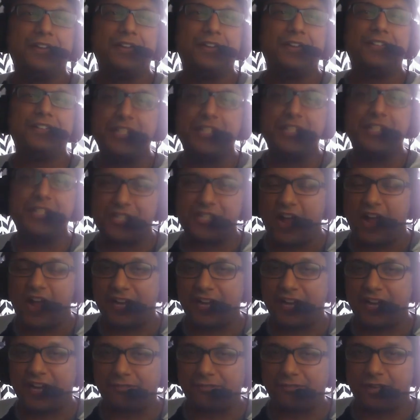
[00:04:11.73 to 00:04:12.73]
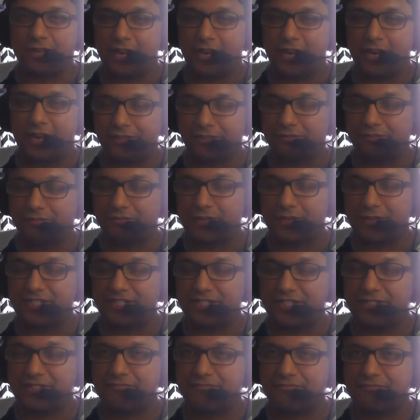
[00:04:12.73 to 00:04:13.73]
needs a higher
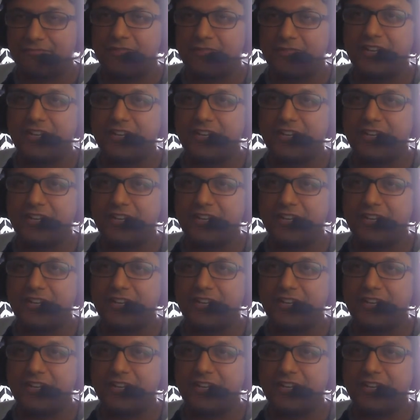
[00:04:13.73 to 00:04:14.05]
grade, right?